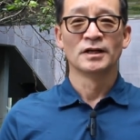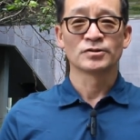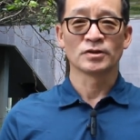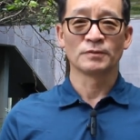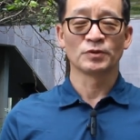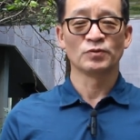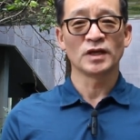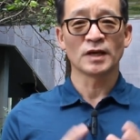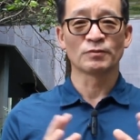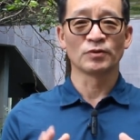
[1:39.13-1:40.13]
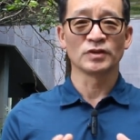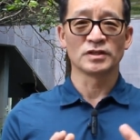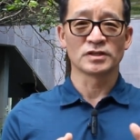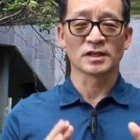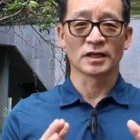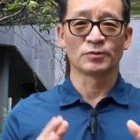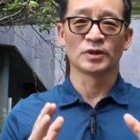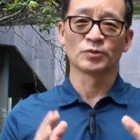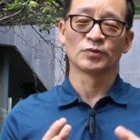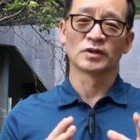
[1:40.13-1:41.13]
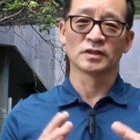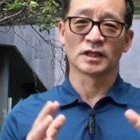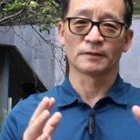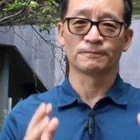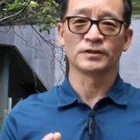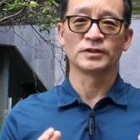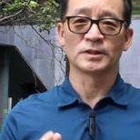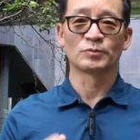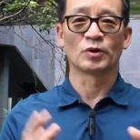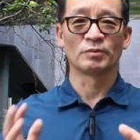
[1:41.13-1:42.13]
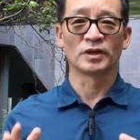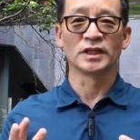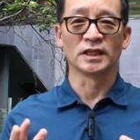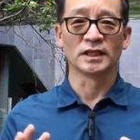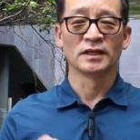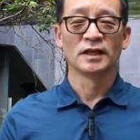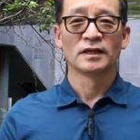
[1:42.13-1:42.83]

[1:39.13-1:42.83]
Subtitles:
So even we have only this like one word like freedom or money,